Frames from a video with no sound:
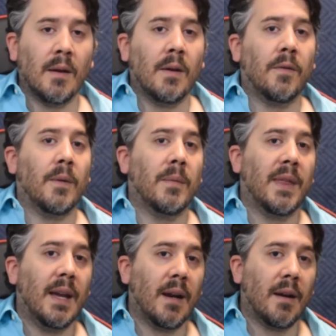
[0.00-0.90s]
From
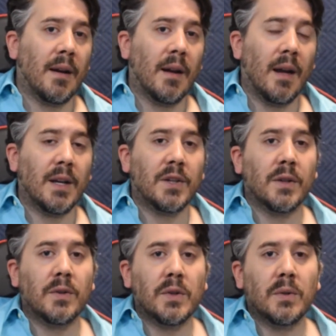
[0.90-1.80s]
there, I
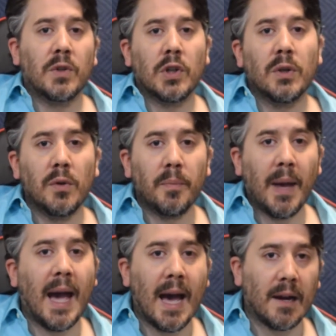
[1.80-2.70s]
showed you two
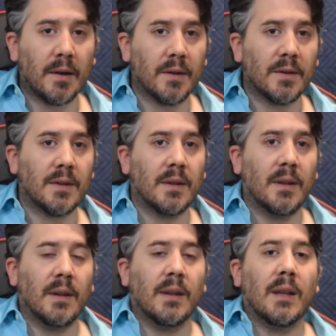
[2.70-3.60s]
patterns
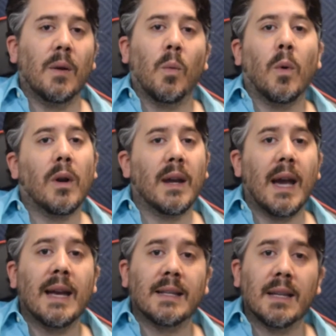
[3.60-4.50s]
that work
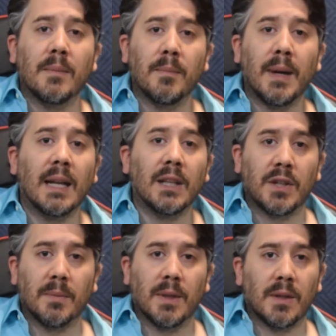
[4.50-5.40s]
as
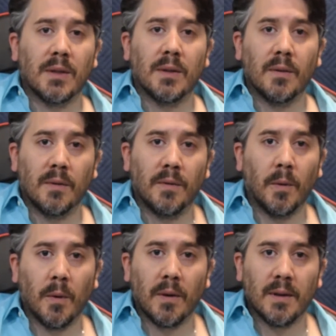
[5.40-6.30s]
embellishments
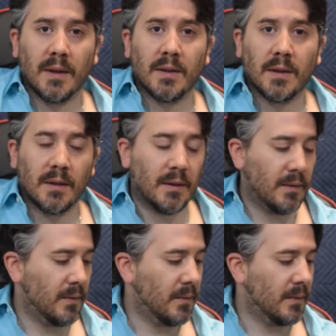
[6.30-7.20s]
for this
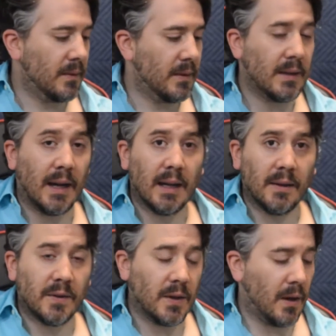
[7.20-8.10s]

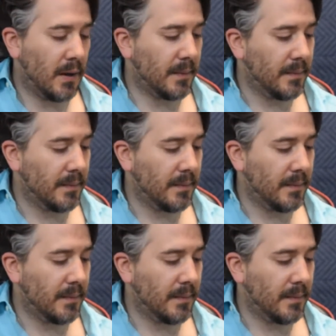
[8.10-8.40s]
style of song.